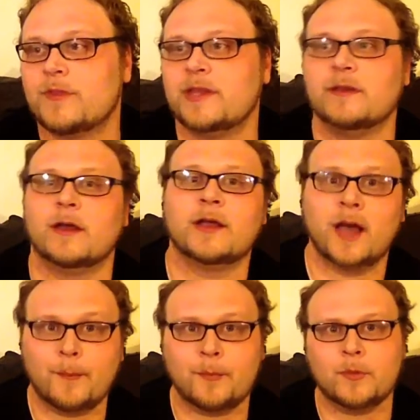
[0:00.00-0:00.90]
more than a
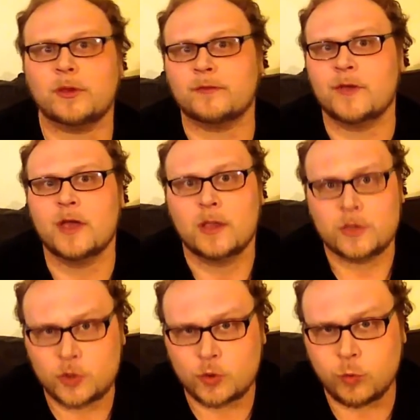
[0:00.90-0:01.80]
couple of
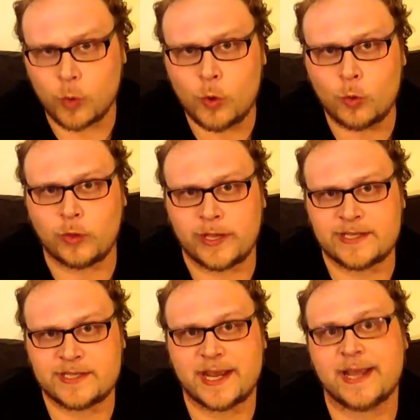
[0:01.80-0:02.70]
truly
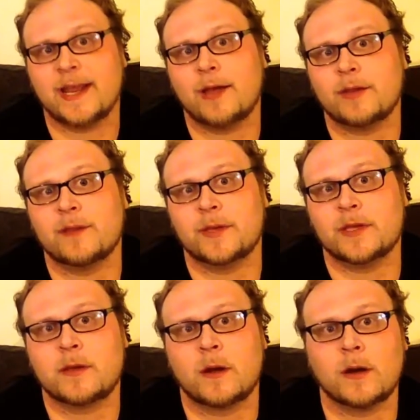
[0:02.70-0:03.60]
standout
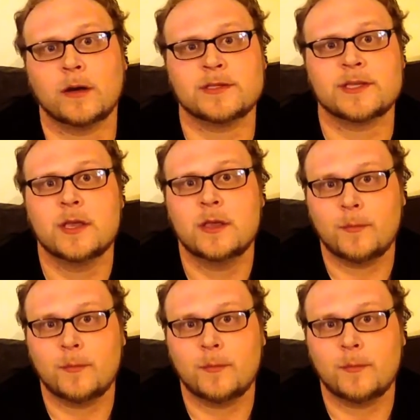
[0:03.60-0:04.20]
limited cards,